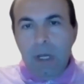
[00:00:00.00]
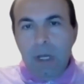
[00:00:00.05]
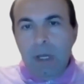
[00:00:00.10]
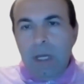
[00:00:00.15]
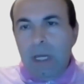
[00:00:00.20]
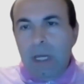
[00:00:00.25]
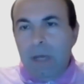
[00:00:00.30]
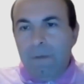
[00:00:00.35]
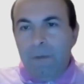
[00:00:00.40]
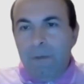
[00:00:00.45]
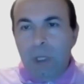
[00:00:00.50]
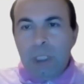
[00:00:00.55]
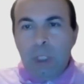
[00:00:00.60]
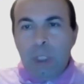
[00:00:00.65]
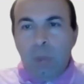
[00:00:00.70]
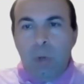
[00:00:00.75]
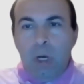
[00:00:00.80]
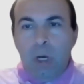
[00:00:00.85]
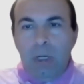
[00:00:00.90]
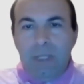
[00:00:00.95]
Uh, first
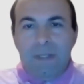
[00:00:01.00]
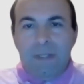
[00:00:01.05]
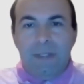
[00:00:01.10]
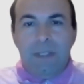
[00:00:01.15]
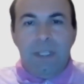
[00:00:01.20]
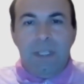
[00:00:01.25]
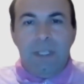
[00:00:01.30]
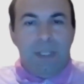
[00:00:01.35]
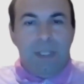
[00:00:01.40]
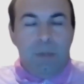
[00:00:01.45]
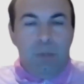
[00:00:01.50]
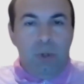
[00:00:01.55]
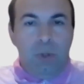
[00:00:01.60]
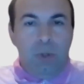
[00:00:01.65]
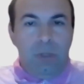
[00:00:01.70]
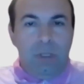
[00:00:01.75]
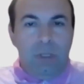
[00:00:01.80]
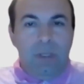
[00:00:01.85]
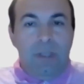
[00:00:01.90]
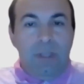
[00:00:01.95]
of all, it's
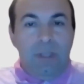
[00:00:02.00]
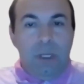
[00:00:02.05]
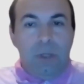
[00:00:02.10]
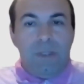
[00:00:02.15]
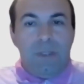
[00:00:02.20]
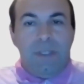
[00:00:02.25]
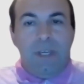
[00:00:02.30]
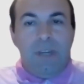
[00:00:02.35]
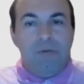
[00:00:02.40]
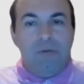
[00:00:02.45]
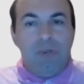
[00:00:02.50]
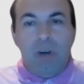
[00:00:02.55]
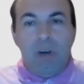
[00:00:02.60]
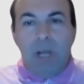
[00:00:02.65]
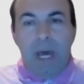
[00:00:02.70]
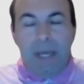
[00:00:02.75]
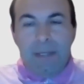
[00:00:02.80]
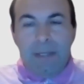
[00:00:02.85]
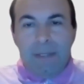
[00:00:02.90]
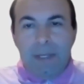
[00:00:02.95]
distributed and not
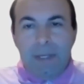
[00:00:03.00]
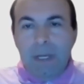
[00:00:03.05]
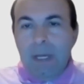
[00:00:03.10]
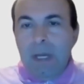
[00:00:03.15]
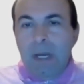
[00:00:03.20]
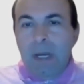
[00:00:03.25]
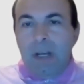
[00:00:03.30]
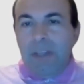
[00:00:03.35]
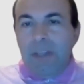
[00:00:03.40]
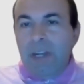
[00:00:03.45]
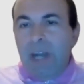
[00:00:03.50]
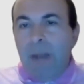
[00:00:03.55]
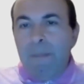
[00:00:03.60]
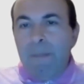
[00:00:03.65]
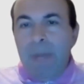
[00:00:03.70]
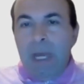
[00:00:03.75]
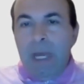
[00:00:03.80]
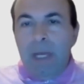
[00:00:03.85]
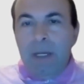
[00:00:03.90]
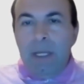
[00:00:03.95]
centralized. There are
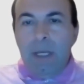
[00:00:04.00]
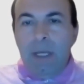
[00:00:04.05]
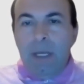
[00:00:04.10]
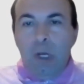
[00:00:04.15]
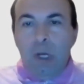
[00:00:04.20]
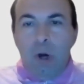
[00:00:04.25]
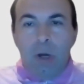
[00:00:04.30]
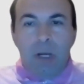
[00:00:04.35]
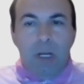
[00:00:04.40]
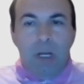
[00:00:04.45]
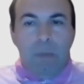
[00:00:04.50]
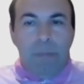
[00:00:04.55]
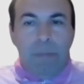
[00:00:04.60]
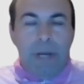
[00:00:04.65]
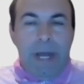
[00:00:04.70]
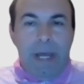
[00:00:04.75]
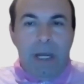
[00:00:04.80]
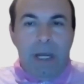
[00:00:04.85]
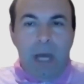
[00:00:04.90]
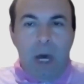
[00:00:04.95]
many local
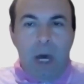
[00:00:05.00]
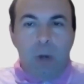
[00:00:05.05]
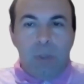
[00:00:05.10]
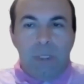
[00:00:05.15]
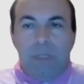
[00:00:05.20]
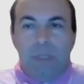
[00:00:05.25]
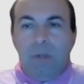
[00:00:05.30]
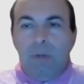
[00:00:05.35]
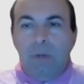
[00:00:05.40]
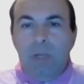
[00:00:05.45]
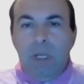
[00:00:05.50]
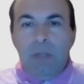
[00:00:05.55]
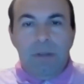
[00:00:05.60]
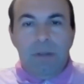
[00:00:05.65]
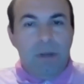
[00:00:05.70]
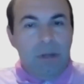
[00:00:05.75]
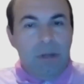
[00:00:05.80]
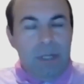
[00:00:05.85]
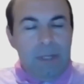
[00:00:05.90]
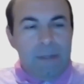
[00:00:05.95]
breakouts to the
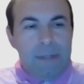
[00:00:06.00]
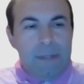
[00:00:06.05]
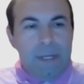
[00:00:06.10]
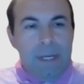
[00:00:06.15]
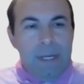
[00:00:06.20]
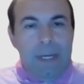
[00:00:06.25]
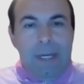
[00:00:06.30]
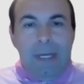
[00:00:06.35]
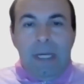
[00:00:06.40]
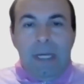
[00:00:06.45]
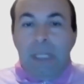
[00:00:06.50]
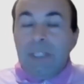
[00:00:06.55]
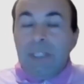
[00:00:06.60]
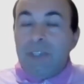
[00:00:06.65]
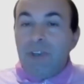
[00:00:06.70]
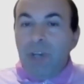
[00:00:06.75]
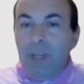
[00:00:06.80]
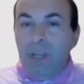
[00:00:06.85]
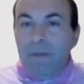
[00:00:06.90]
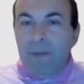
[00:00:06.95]
internet. It's
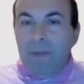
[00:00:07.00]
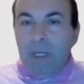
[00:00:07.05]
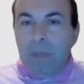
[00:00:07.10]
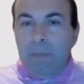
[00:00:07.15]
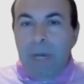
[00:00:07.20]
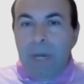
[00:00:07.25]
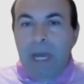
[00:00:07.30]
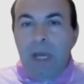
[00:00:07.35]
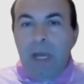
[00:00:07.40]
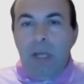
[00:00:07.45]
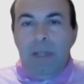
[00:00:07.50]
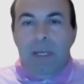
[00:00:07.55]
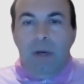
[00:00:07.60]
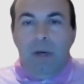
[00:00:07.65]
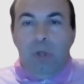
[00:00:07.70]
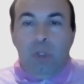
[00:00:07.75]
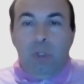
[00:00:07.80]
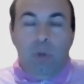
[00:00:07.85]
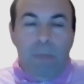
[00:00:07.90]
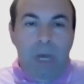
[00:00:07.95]
driven by the
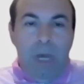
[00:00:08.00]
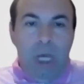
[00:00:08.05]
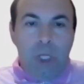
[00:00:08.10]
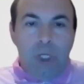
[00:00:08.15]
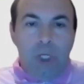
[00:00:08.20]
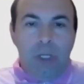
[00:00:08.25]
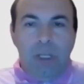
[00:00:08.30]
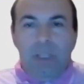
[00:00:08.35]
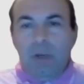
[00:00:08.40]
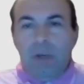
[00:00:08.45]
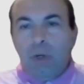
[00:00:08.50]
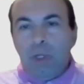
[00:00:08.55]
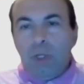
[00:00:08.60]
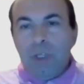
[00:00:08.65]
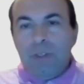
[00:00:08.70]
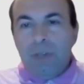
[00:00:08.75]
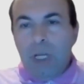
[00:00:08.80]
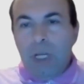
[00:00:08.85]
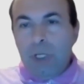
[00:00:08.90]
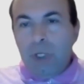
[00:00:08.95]
automation and
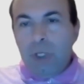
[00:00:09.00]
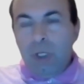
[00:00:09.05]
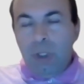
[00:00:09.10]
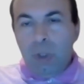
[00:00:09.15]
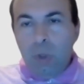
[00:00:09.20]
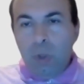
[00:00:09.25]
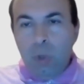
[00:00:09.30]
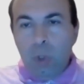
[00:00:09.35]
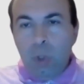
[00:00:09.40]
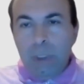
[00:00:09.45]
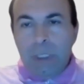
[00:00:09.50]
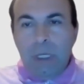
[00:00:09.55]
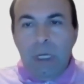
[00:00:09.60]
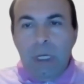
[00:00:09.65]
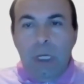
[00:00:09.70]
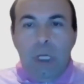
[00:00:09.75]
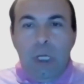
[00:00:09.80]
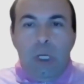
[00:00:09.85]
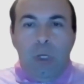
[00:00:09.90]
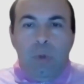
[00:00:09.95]
orchestration tools,
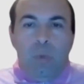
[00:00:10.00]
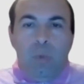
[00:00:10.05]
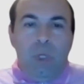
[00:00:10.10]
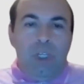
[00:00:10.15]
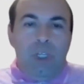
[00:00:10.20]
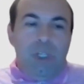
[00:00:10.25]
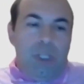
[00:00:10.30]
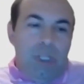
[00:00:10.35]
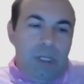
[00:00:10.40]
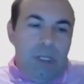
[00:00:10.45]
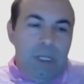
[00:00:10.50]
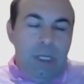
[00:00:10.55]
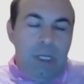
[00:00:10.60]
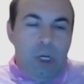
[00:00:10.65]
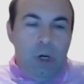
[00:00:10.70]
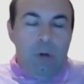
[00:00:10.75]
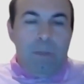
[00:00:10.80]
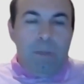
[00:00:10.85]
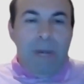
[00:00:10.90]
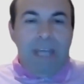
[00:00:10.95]
which you
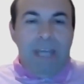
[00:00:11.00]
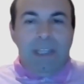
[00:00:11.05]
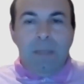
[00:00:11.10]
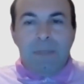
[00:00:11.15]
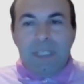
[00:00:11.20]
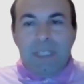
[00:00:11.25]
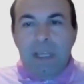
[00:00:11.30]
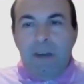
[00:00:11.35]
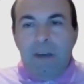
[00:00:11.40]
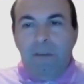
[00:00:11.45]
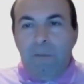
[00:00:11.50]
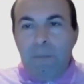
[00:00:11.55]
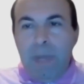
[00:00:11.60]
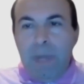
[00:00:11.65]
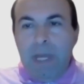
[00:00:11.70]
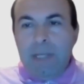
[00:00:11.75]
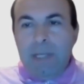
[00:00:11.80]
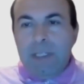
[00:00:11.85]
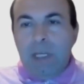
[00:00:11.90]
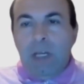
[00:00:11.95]
know by themselves
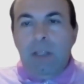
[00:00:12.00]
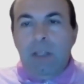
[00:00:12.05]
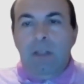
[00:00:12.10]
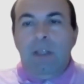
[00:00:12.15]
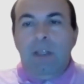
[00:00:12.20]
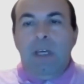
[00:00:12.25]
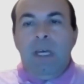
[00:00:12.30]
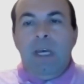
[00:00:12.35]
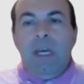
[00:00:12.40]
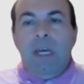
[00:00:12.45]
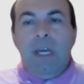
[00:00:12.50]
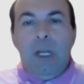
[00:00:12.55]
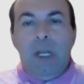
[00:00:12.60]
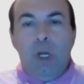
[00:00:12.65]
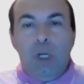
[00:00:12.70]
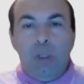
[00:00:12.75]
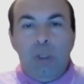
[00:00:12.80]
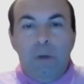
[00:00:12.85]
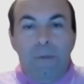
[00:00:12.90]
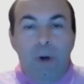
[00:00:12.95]
based on uh, a
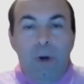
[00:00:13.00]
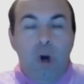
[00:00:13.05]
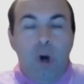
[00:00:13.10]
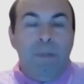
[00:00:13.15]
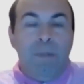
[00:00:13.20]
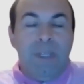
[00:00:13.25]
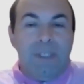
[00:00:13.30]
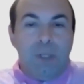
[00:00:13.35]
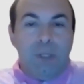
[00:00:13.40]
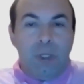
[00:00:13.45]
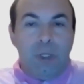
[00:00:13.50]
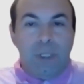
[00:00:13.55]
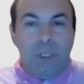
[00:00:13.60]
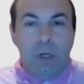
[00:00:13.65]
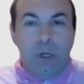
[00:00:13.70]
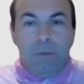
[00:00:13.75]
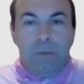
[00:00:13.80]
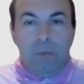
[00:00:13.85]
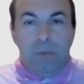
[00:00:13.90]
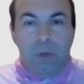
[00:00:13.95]
lot of open source
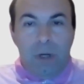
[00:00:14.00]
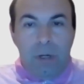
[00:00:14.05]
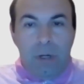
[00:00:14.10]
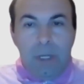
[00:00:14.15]
software.